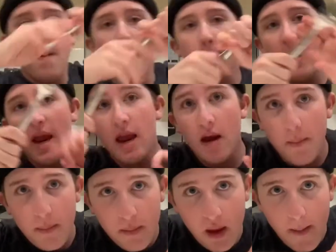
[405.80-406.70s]
Bam,
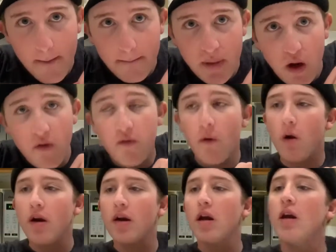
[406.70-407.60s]
big
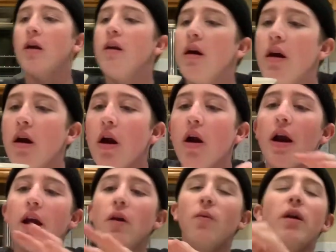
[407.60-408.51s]
fork. All
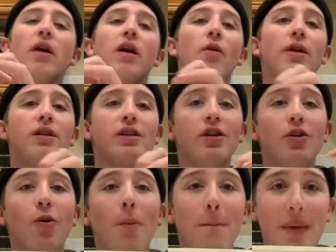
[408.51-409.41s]
right, and we are going
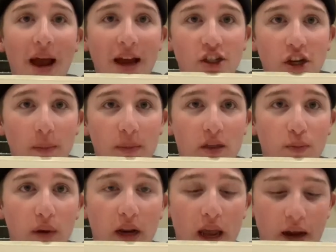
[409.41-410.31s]
to mash up this
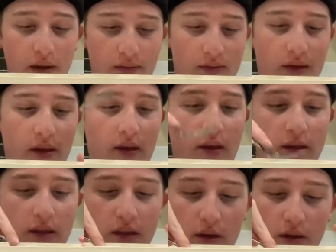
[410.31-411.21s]
banana.
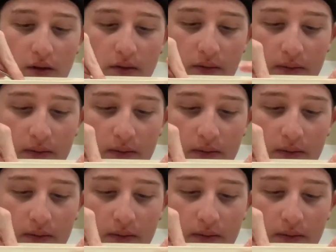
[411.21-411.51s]
So